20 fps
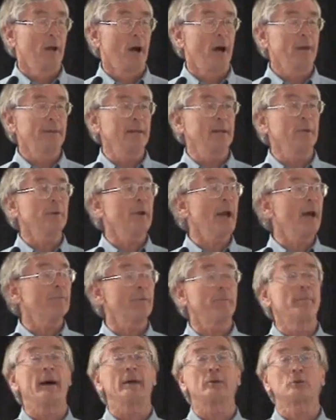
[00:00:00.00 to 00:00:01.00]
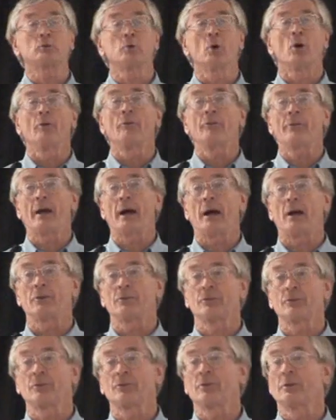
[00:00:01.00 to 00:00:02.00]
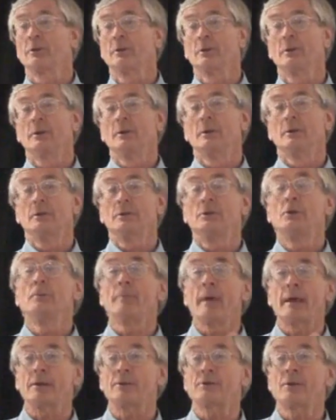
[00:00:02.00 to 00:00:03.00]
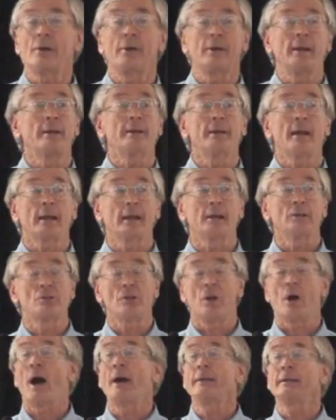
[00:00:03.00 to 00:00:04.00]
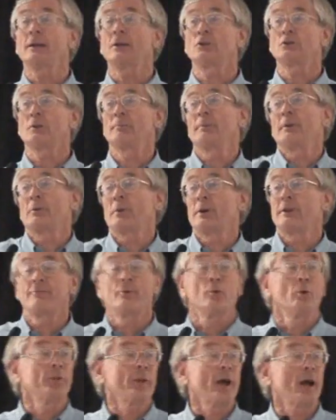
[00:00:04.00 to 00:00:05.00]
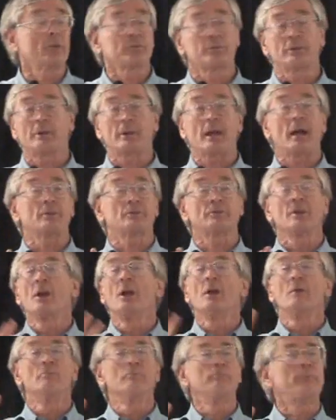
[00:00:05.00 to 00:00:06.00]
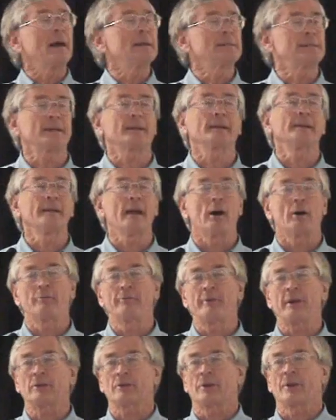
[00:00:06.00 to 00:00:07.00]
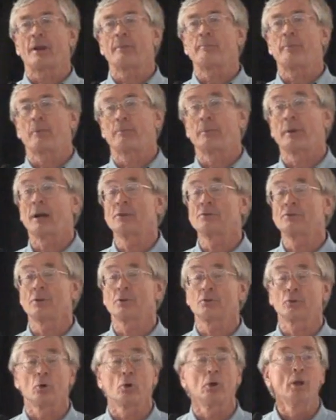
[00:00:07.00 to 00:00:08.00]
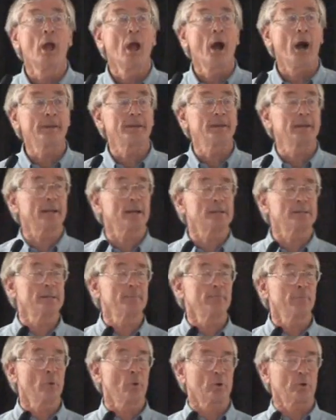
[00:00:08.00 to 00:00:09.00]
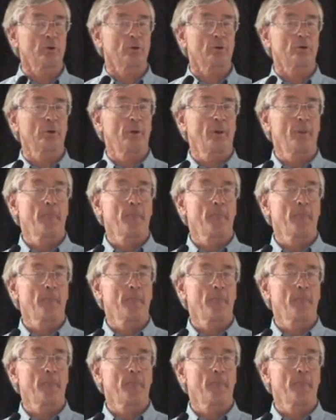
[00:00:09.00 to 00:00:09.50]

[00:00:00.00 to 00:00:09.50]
I think we have about 12,000 humanitarian intake each year. I think it should be 24,000. It has basically no effect on our population at all. I think that's important.